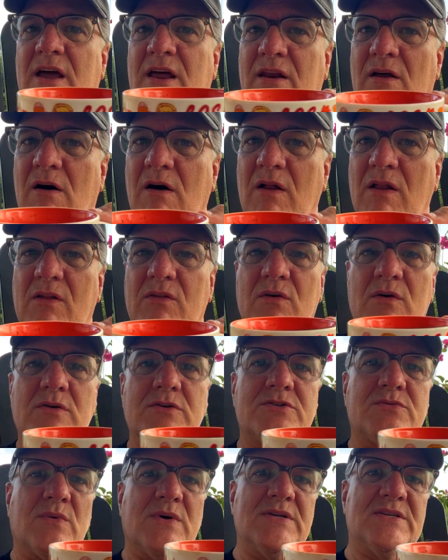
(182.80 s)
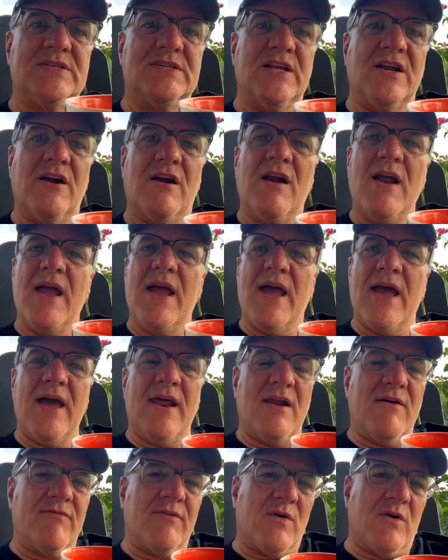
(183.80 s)
and all those ones there.
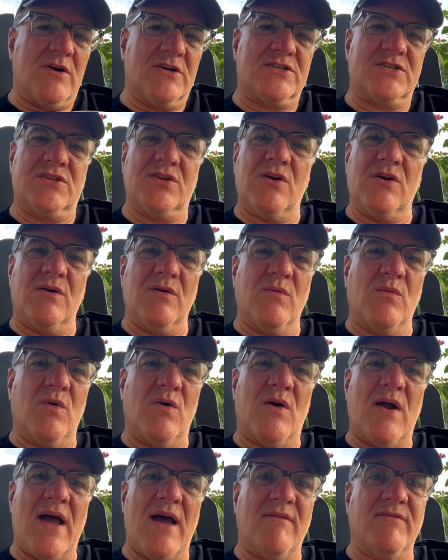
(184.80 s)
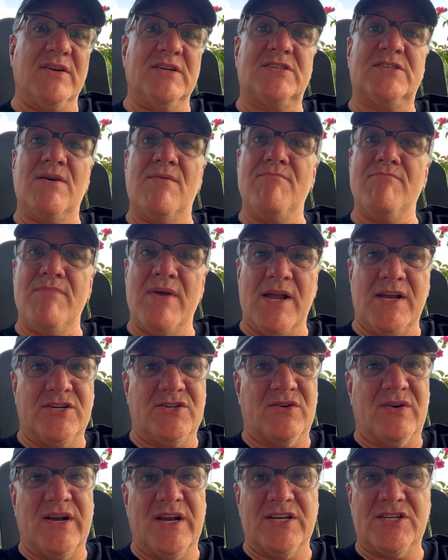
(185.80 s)
And of course, there we're having some
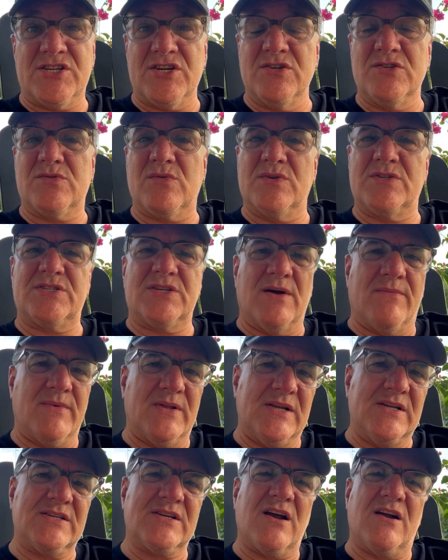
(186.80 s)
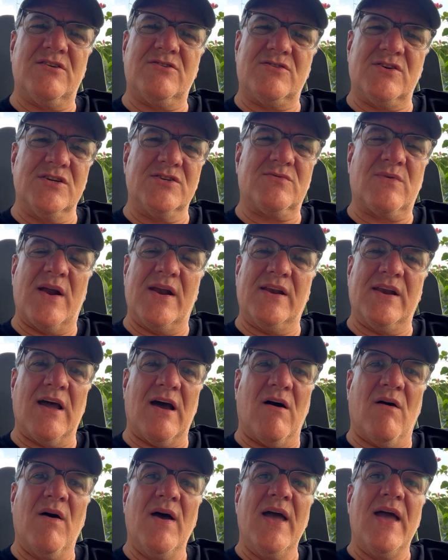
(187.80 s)
major issues with some of these countries right
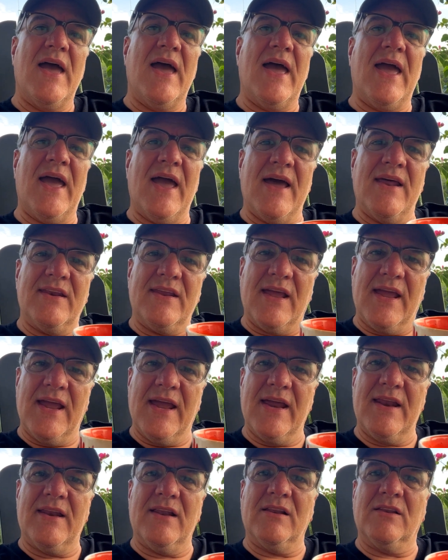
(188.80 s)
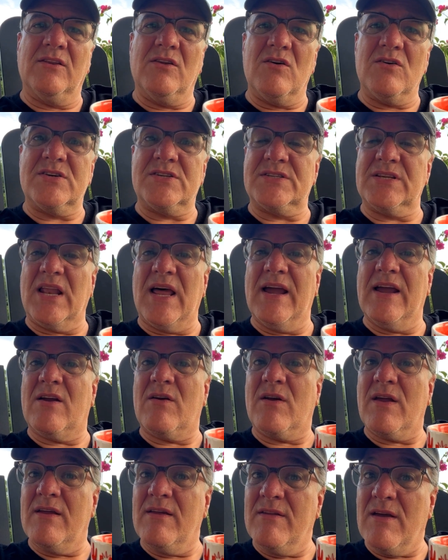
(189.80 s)
now. And it looks like
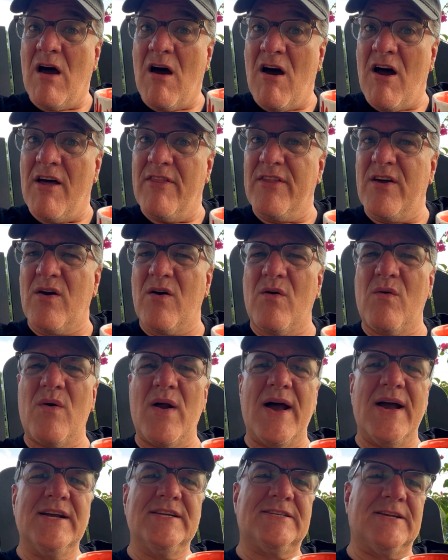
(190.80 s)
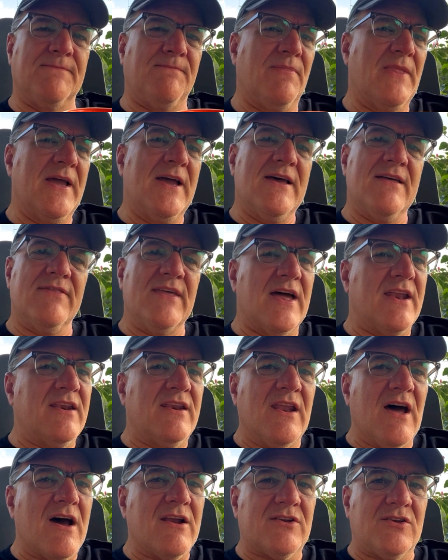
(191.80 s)
on the horizon that
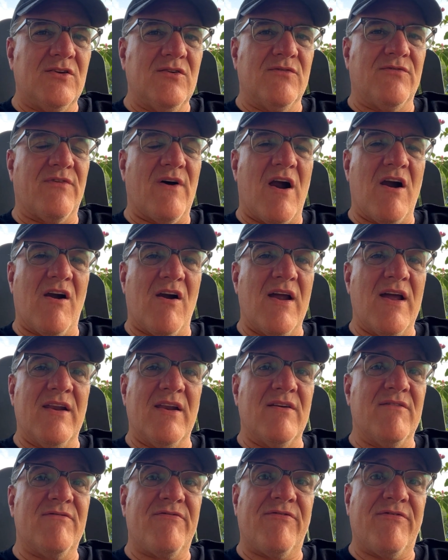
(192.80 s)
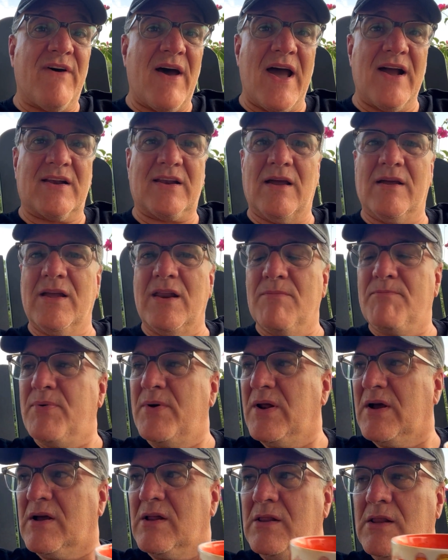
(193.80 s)
not too far. And in fact, I'm going to
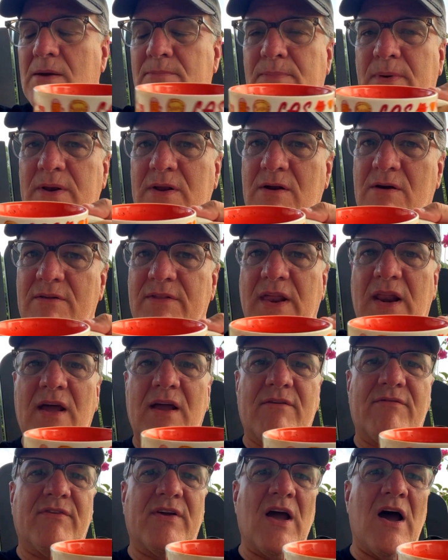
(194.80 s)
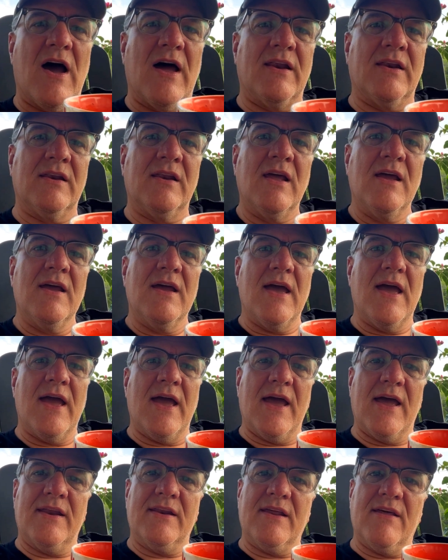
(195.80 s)
put a clip in here that I've gotten.
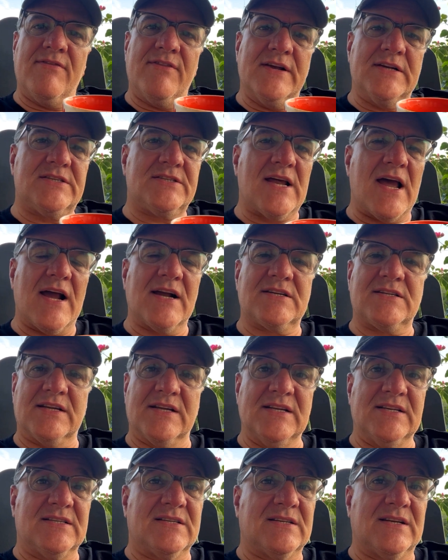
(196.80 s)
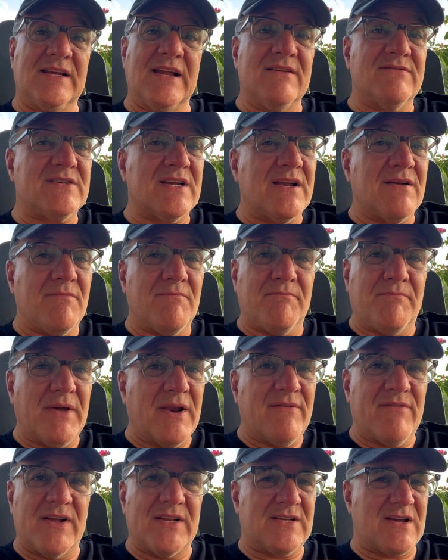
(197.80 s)
And this actually gives a
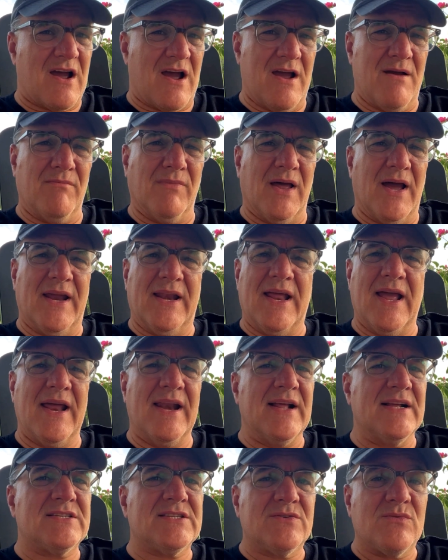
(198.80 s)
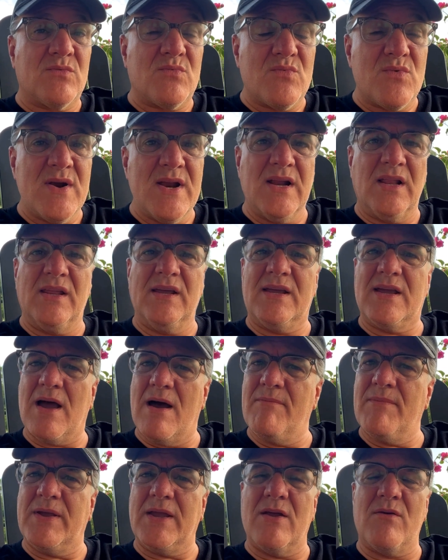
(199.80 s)
bit of a timeline and it's really
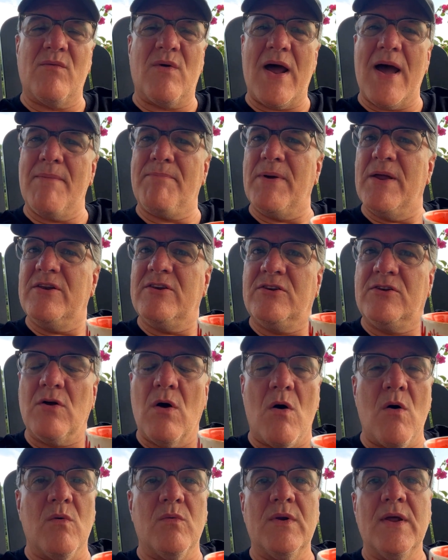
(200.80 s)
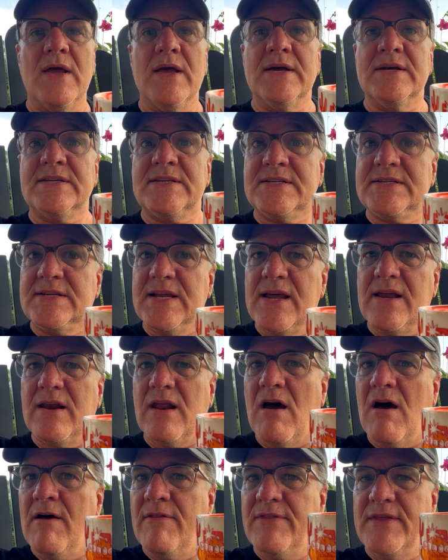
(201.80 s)
coming in rapid. Don't
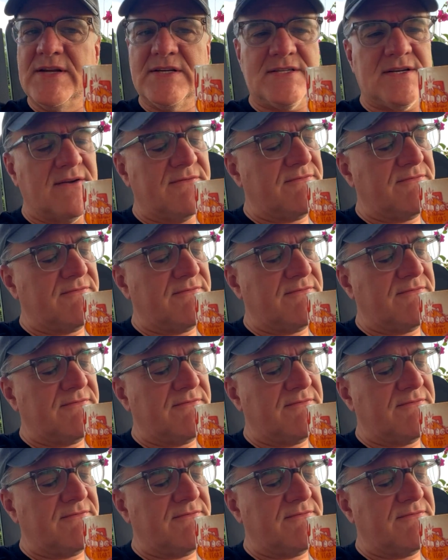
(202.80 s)
sit on this